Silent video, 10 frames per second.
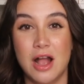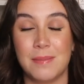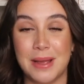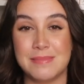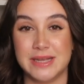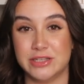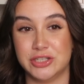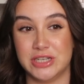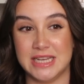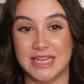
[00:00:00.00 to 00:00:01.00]
by
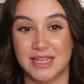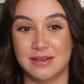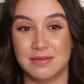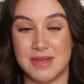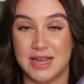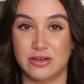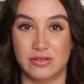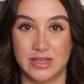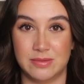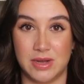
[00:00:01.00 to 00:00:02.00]
mentioning
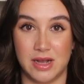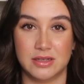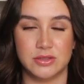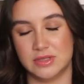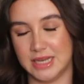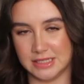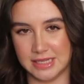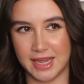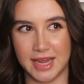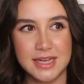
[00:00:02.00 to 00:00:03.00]
Magnolia Parks or Daisy
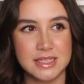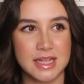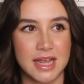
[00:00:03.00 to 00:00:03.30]
Haight